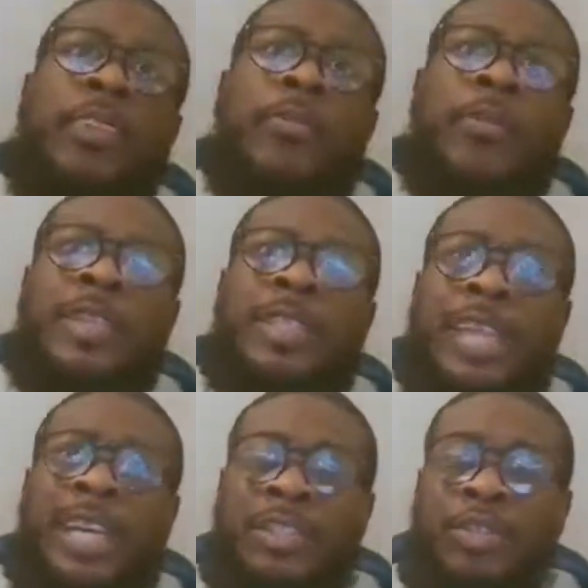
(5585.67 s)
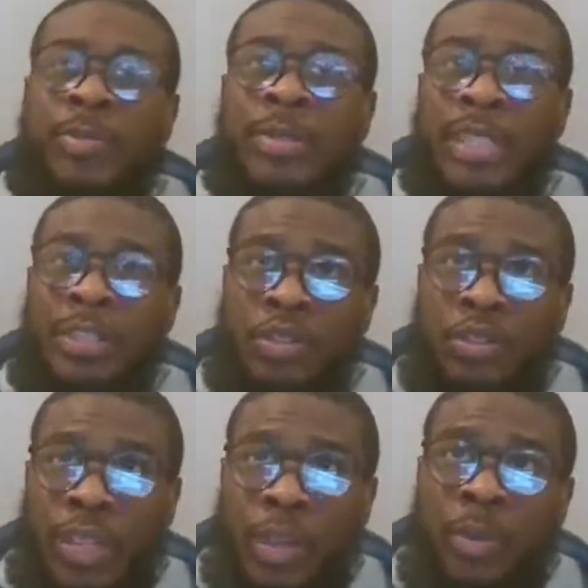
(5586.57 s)
Reggie Jackson. So possession will
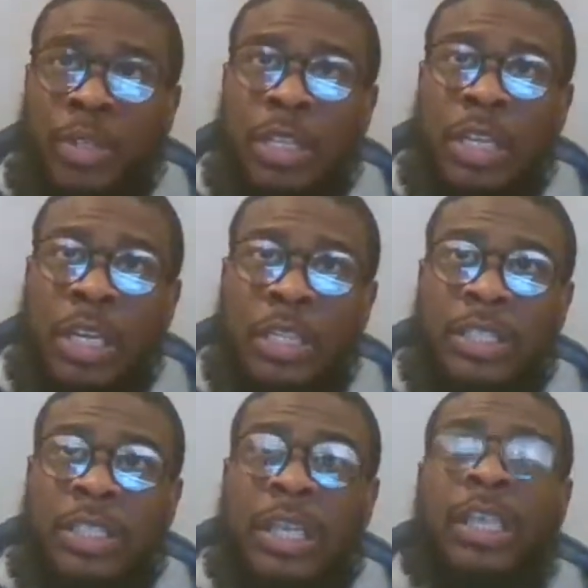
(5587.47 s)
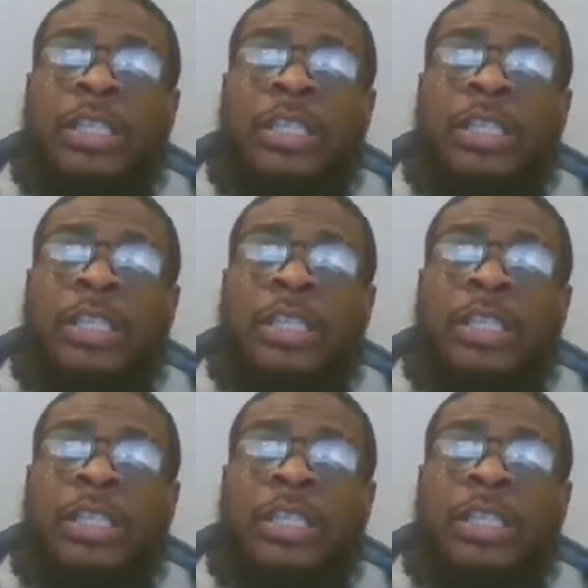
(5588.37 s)
stay with the Nuggets.